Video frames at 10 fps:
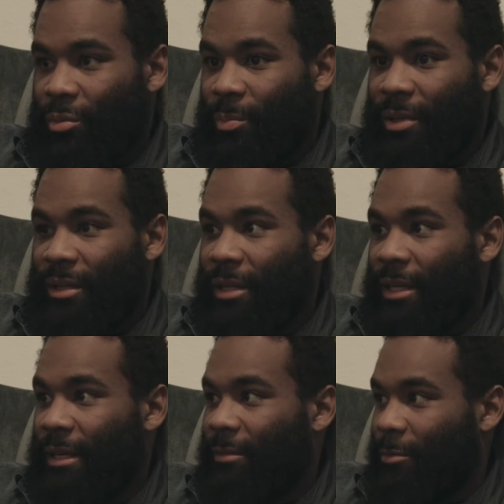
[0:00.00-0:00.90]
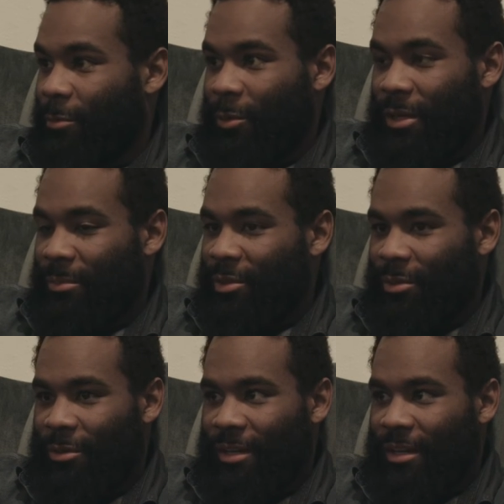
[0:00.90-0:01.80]
will be like what I'm
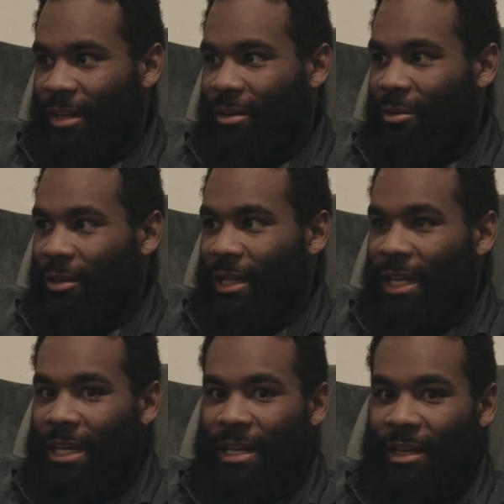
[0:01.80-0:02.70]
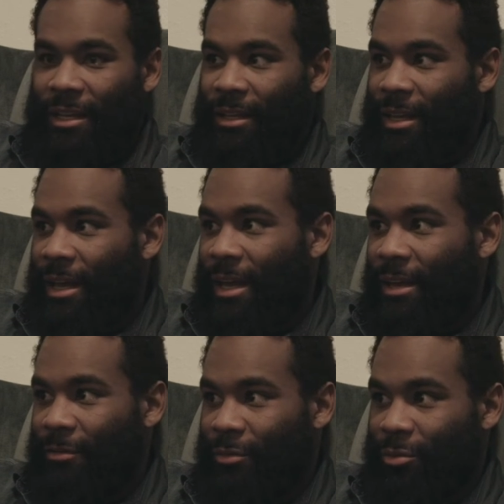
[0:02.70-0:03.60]
doing right now, late night
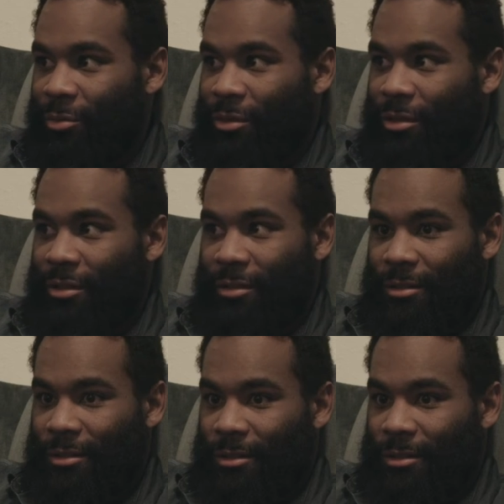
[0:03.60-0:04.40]
after work.